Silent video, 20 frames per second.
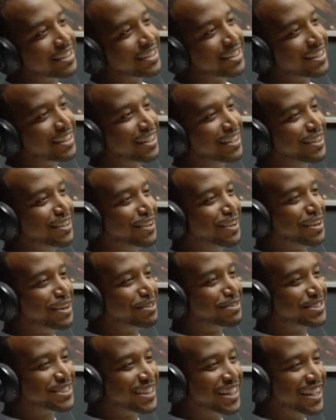you know what
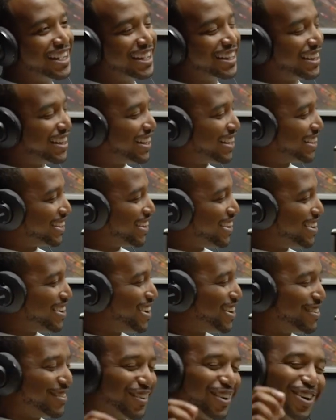I'm saying? Like, all
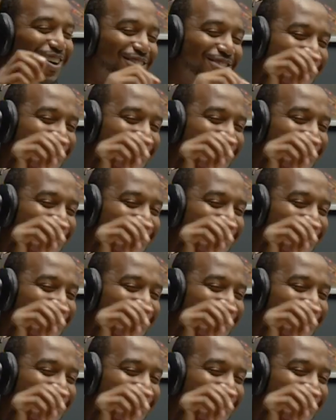right, Rob,